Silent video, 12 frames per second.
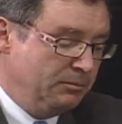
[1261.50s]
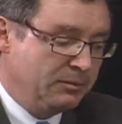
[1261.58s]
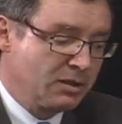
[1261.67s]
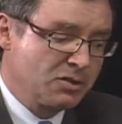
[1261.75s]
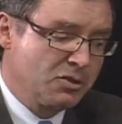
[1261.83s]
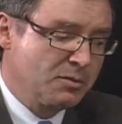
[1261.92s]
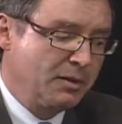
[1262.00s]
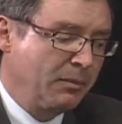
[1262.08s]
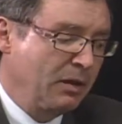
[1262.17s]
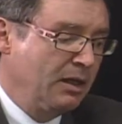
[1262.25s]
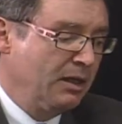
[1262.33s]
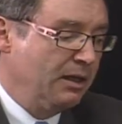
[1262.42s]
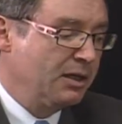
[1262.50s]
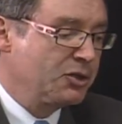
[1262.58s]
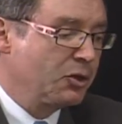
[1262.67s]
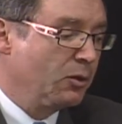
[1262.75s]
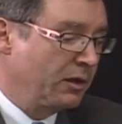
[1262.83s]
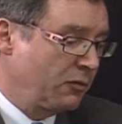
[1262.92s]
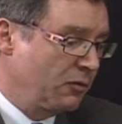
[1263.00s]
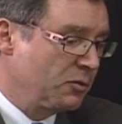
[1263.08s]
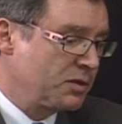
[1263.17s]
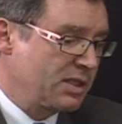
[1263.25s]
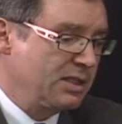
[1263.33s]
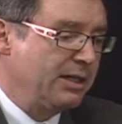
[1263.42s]
excuse me, as you're going through
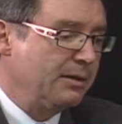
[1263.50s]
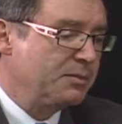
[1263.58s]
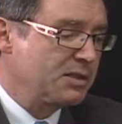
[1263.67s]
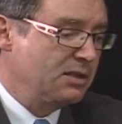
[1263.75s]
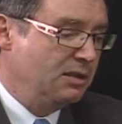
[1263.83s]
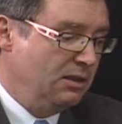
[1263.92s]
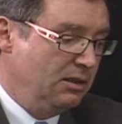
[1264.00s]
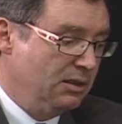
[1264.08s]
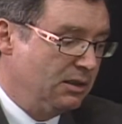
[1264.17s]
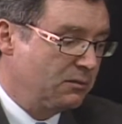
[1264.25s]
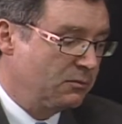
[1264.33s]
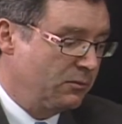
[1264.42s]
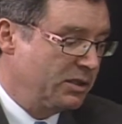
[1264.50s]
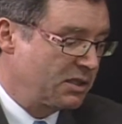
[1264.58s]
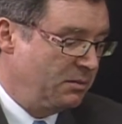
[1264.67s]
those steps, the risk